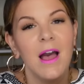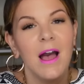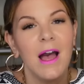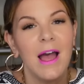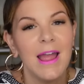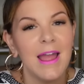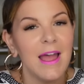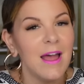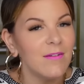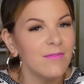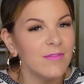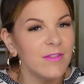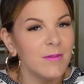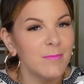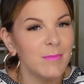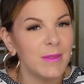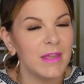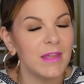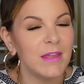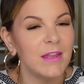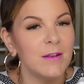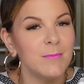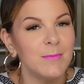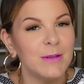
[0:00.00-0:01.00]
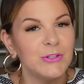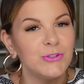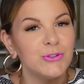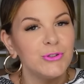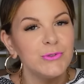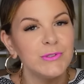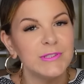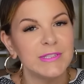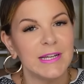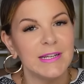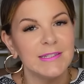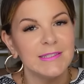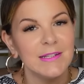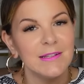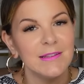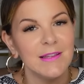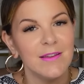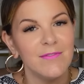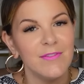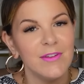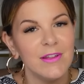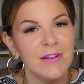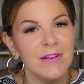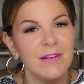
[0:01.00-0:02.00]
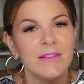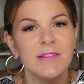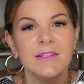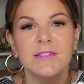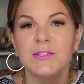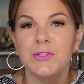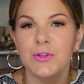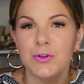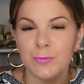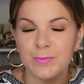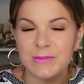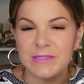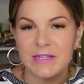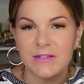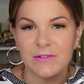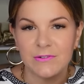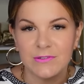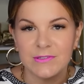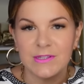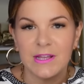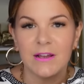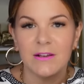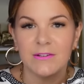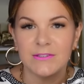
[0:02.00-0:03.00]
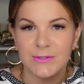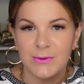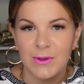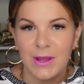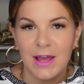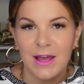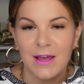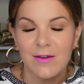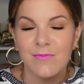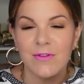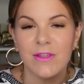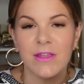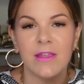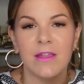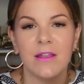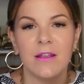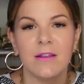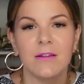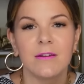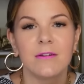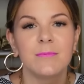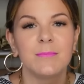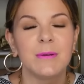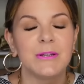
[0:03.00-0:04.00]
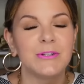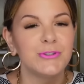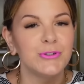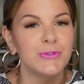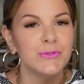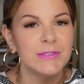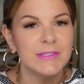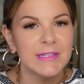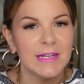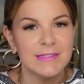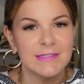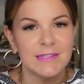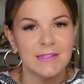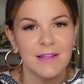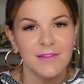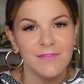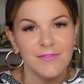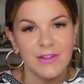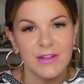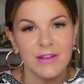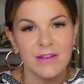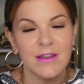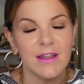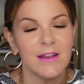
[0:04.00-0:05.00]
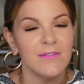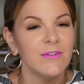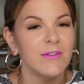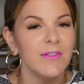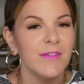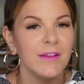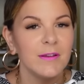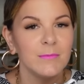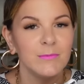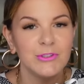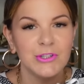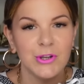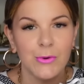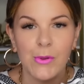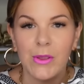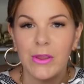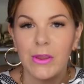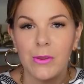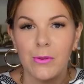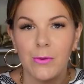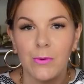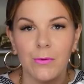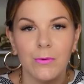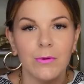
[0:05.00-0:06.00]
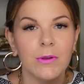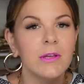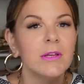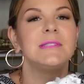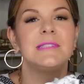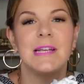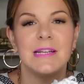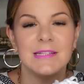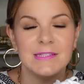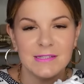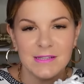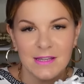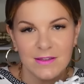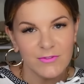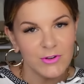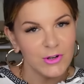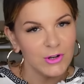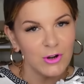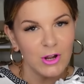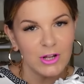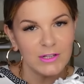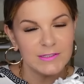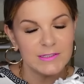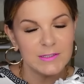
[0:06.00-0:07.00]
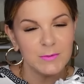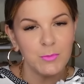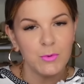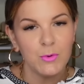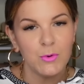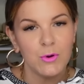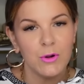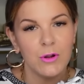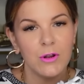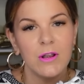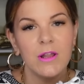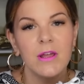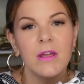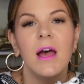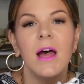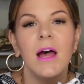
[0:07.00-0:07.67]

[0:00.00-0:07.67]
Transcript: I have them in my true size 11. The scoop sandals I also have in my true size 11. Everything I'm showing you, size 11 across the board.